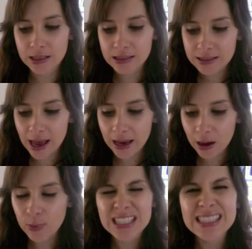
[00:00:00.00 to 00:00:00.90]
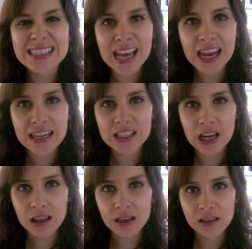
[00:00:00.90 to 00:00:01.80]
because like we just get
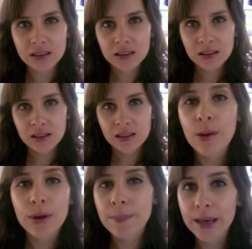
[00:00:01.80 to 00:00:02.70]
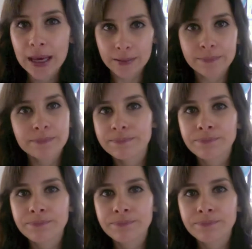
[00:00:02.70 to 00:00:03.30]
each other when we meet.